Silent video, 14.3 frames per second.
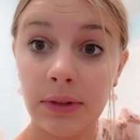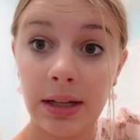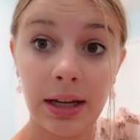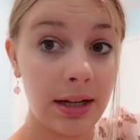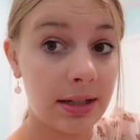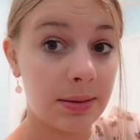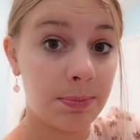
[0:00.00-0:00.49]

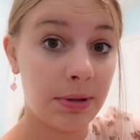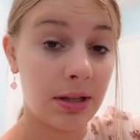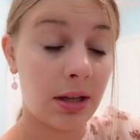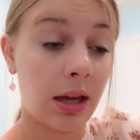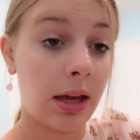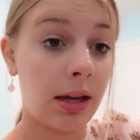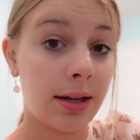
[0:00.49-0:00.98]
Okay, it's
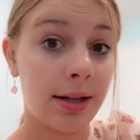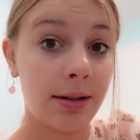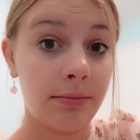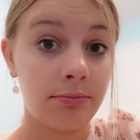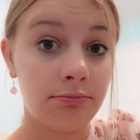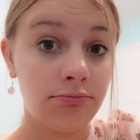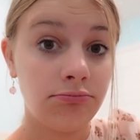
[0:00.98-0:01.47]
been like
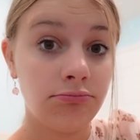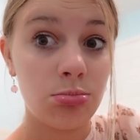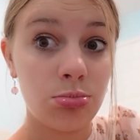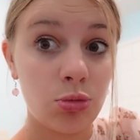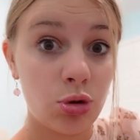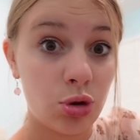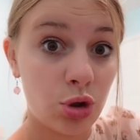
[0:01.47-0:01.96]

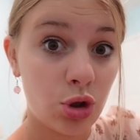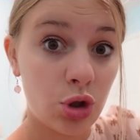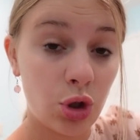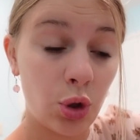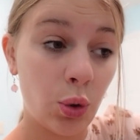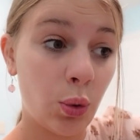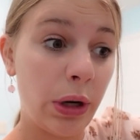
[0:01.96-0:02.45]

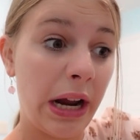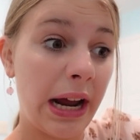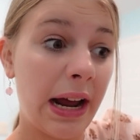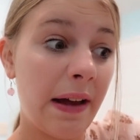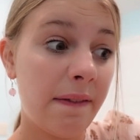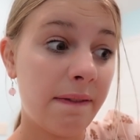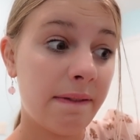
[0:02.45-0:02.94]
two and a
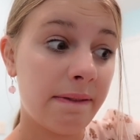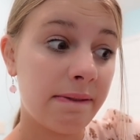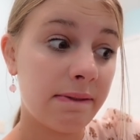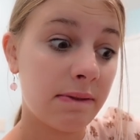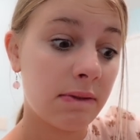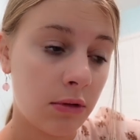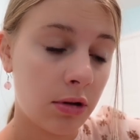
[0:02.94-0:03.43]
half
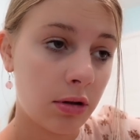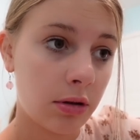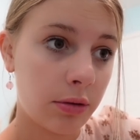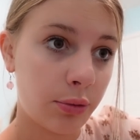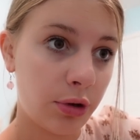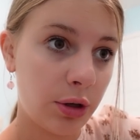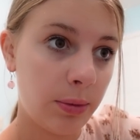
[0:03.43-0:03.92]

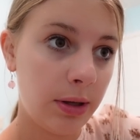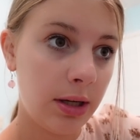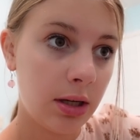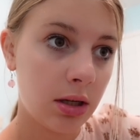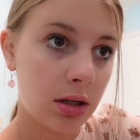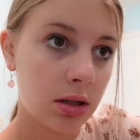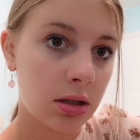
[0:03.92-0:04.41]
three
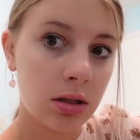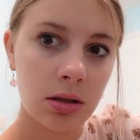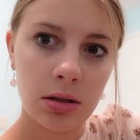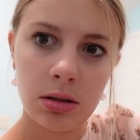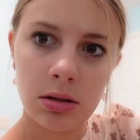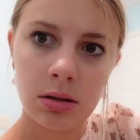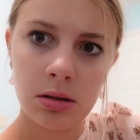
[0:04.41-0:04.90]

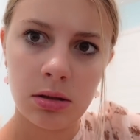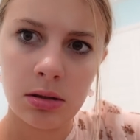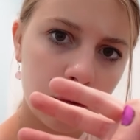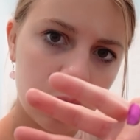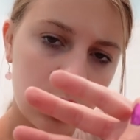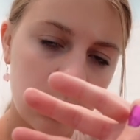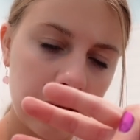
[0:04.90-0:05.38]
weeks,
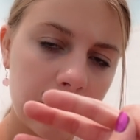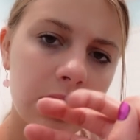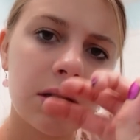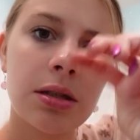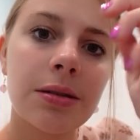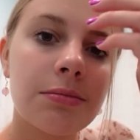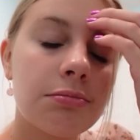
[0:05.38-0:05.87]
three
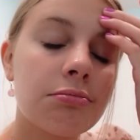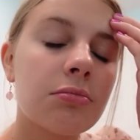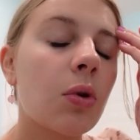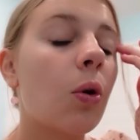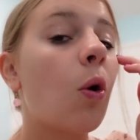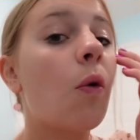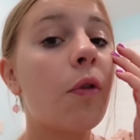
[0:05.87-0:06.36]
weeks,
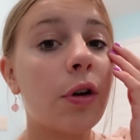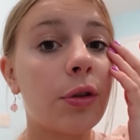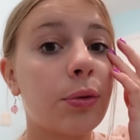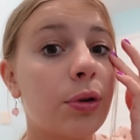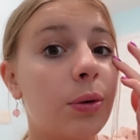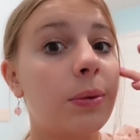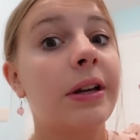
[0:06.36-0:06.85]
over
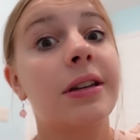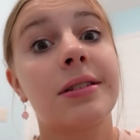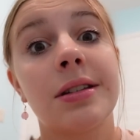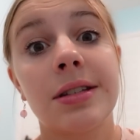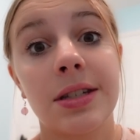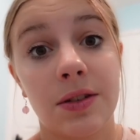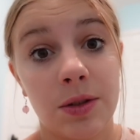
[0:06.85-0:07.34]
three weeks
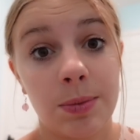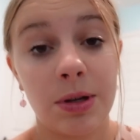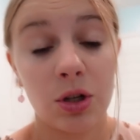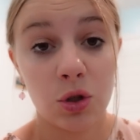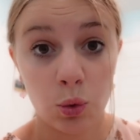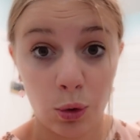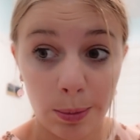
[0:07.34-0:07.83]
since there's been
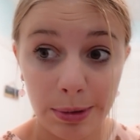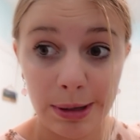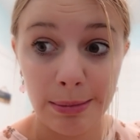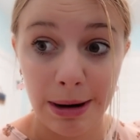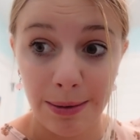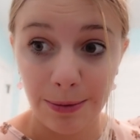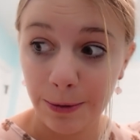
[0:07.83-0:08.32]
a scorpion
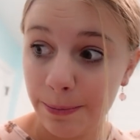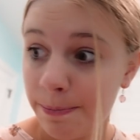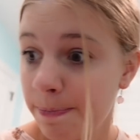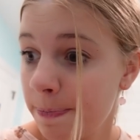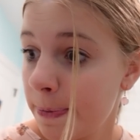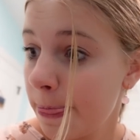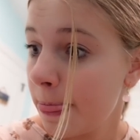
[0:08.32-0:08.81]
in my room.
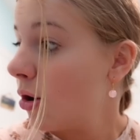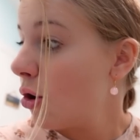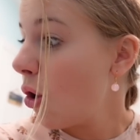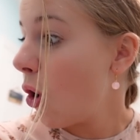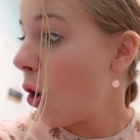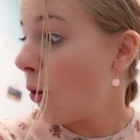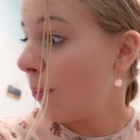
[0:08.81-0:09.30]

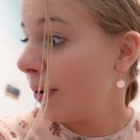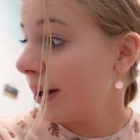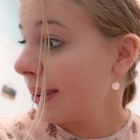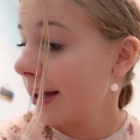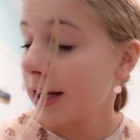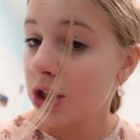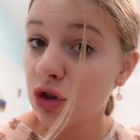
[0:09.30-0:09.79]

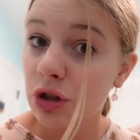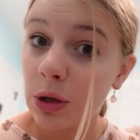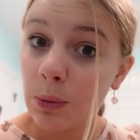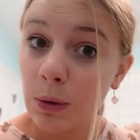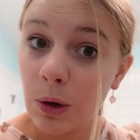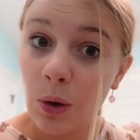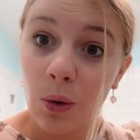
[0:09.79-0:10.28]
Hoping that
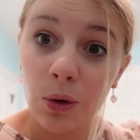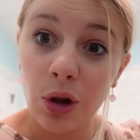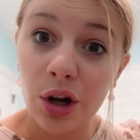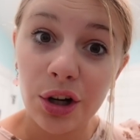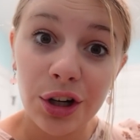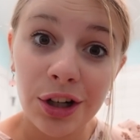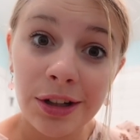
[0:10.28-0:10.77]
streak will go
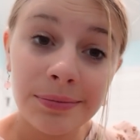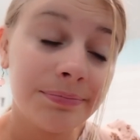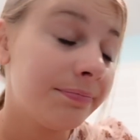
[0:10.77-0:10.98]
longer.